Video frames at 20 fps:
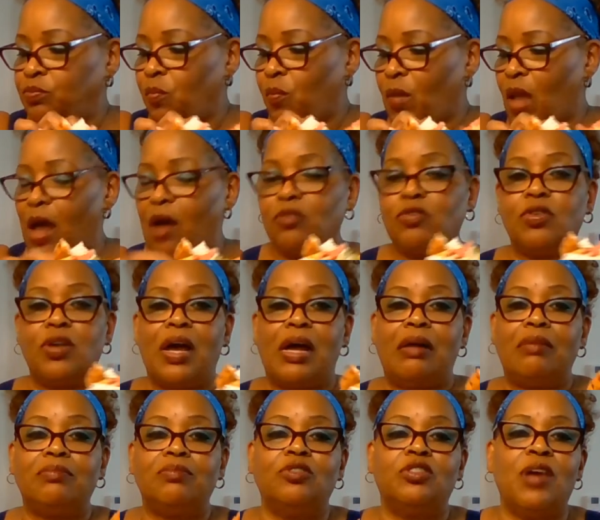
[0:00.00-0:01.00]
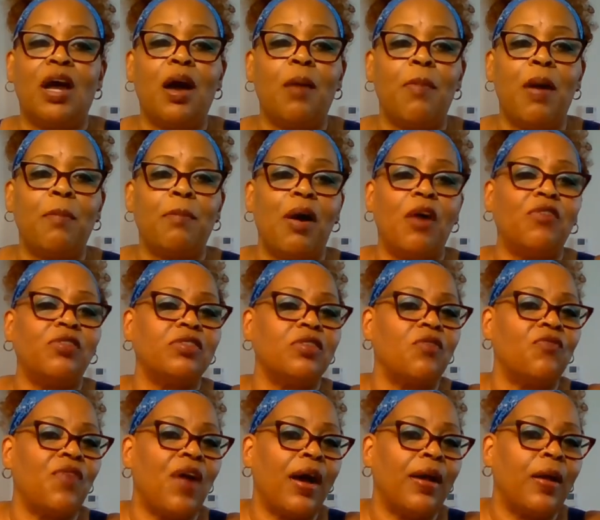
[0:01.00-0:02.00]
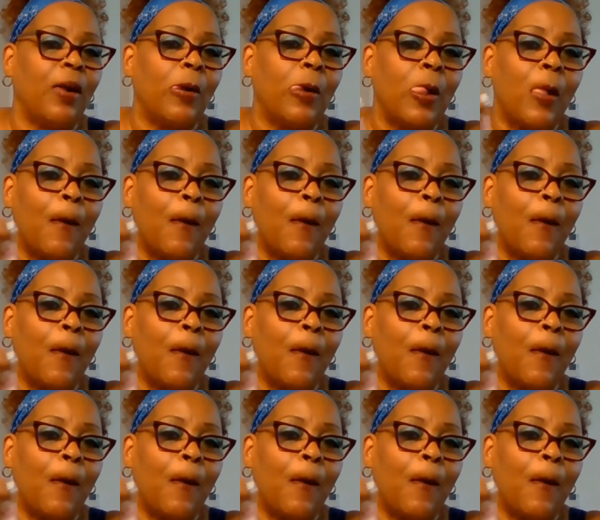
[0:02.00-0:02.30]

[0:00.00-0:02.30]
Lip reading: I'll do that. Y'all, my mouth is on fire.